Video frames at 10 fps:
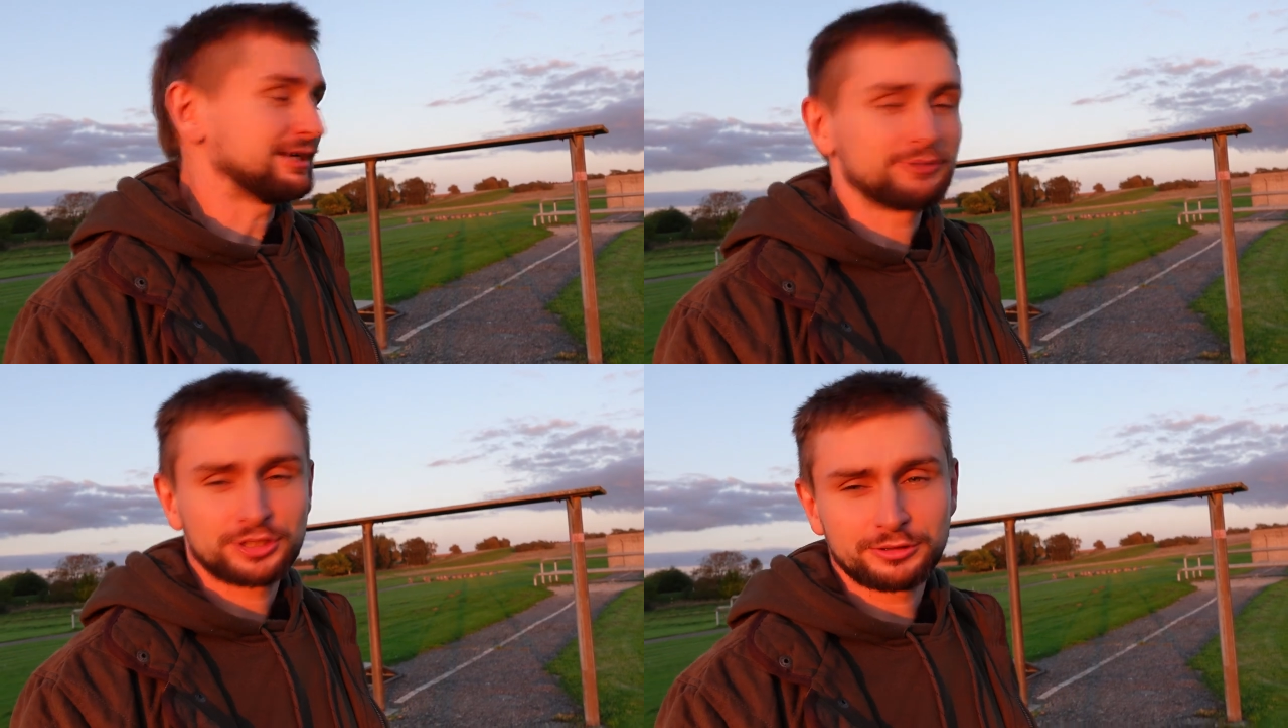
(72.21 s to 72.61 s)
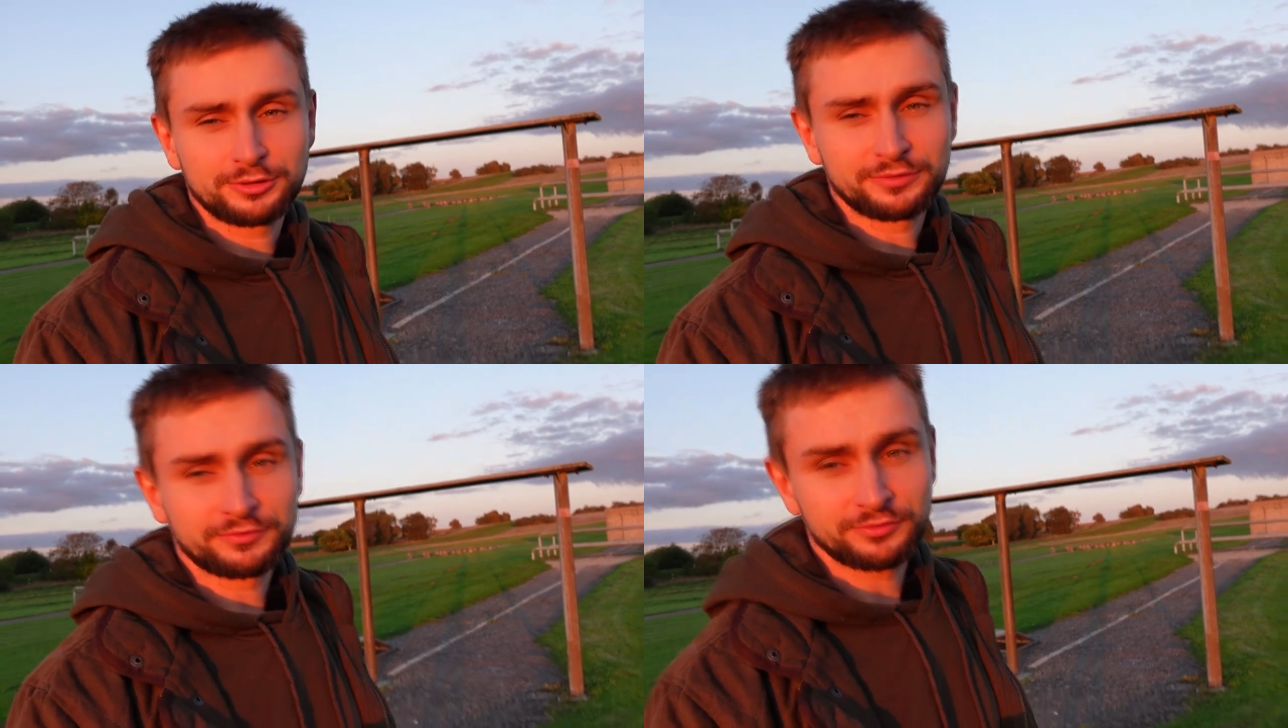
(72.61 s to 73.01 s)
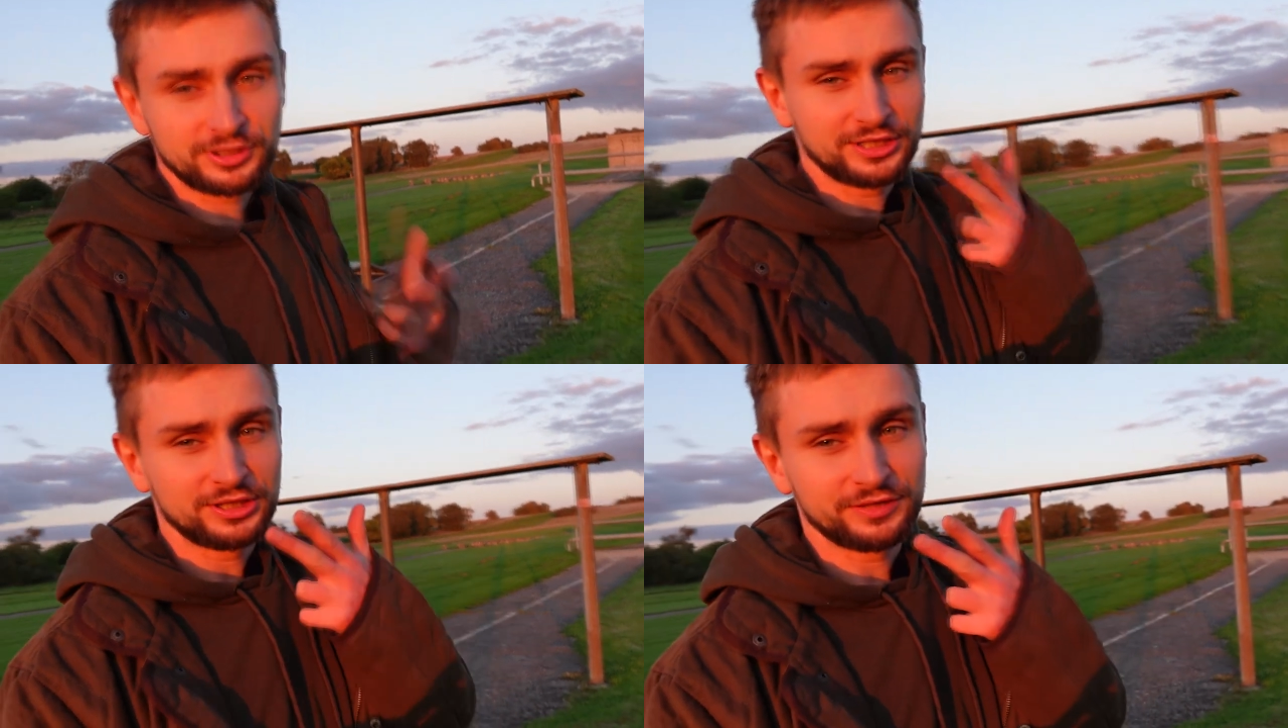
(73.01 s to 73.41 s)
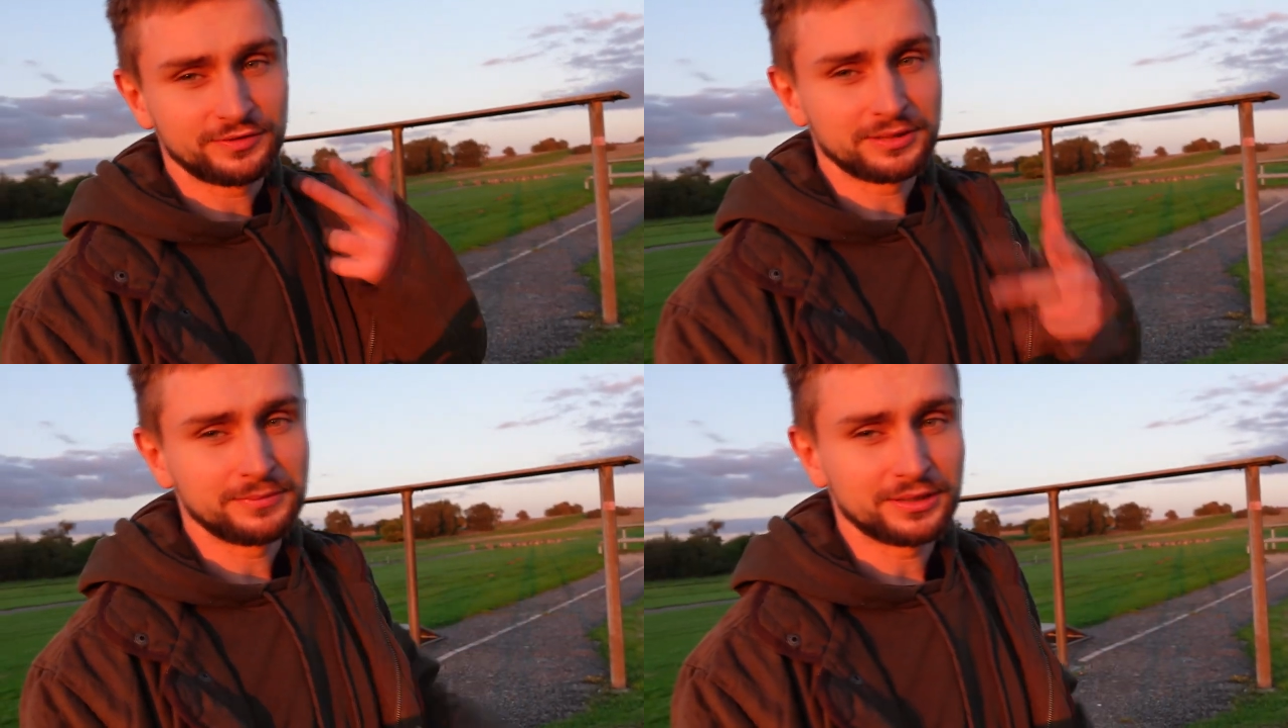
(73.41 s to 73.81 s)
I will show you three
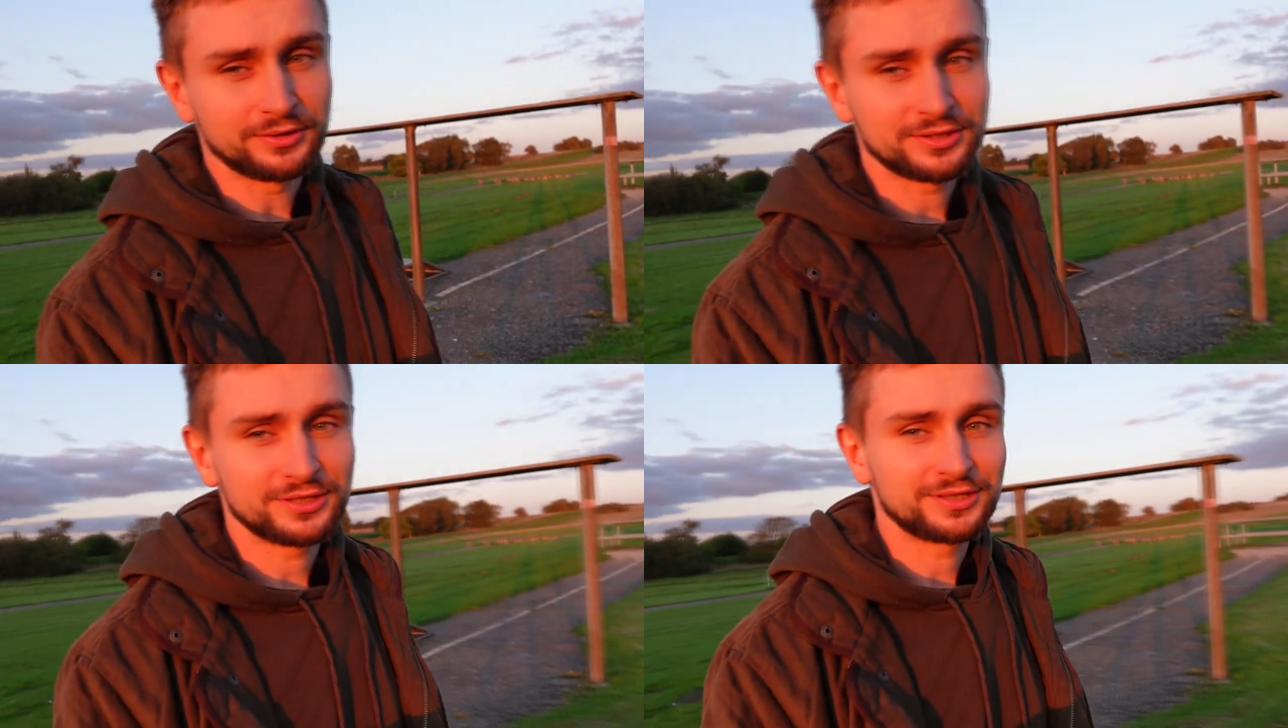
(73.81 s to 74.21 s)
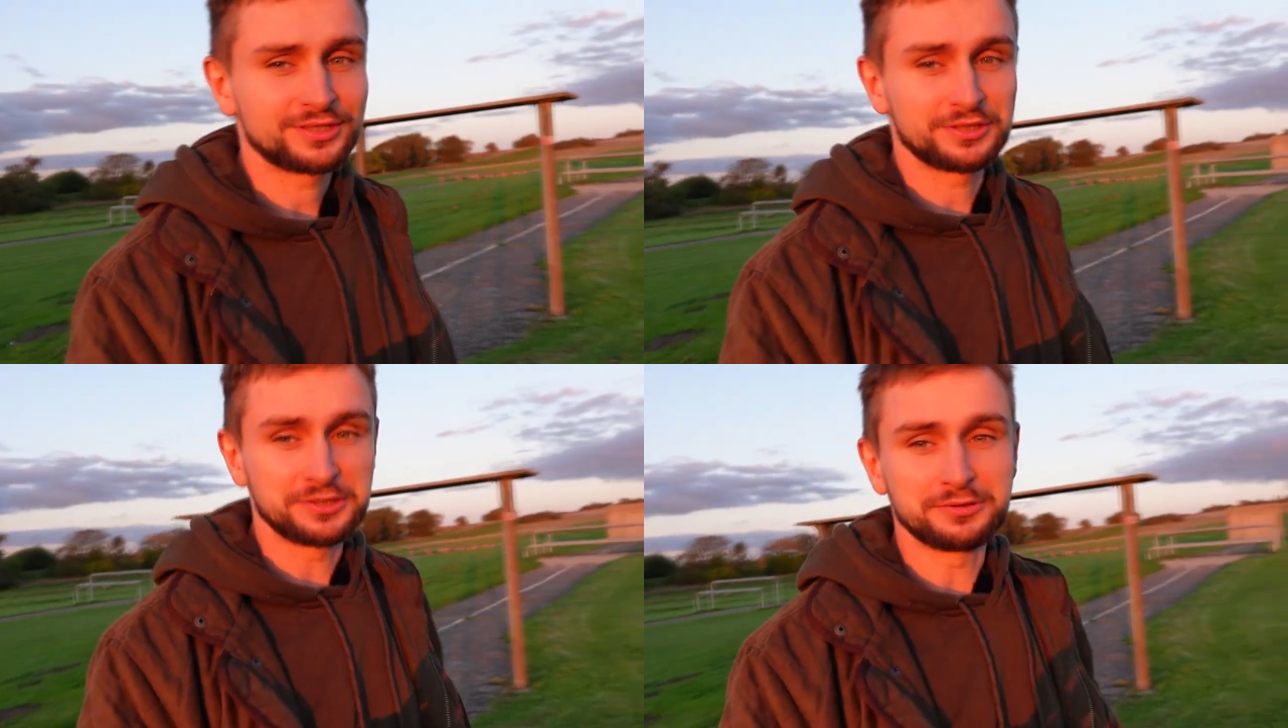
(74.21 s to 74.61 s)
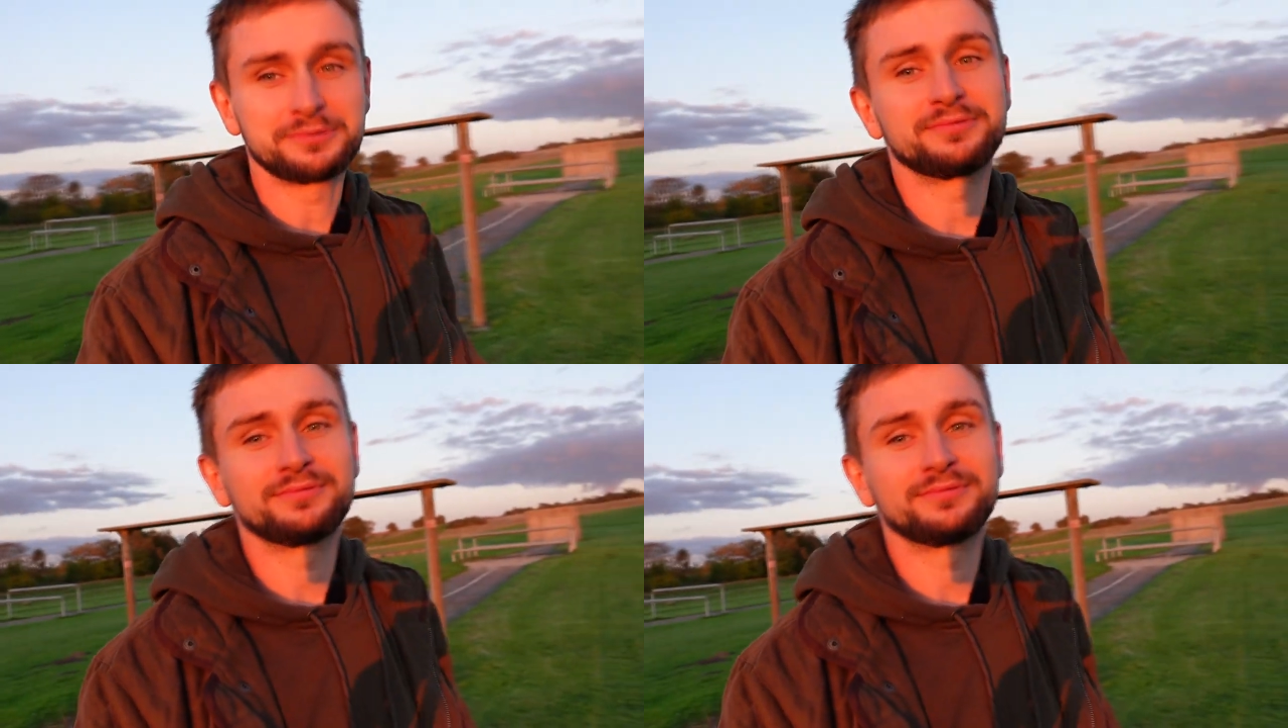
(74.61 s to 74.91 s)
different methods. So